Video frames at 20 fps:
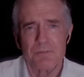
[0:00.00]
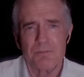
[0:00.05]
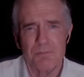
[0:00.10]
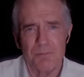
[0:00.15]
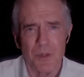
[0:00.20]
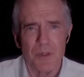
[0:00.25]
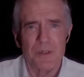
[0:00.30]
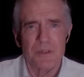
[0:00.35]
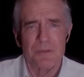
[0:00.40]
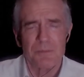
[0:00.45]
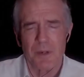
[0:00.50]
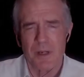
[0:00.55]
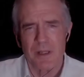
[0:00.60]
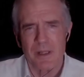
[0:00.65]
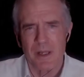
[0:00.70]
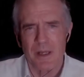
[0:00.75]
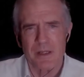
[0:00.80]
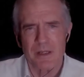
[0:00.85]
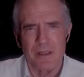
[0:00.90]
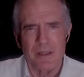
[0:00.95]
books by
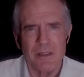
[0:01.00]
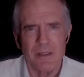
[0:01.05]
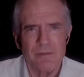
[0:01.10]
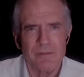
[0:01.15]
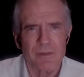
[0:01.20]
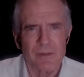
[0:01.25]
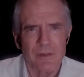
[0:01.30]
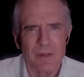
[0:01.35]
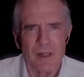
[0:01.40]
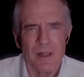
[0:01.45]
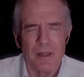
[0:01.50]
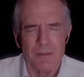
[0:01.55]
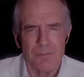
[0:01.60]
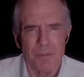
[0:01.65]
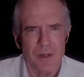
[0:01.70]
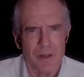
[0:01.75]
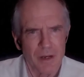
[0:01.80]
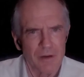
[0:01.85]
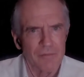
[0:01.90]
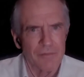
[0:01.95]
that evil
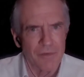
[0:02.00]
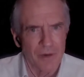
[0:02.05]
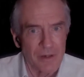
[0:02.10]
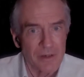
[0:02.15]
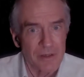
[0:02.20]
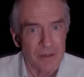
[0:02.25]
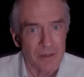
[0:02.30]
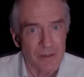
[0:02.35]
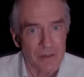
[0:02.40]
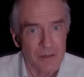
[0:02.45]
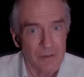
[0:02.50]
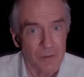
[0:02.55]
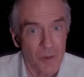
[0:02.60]
but avuncular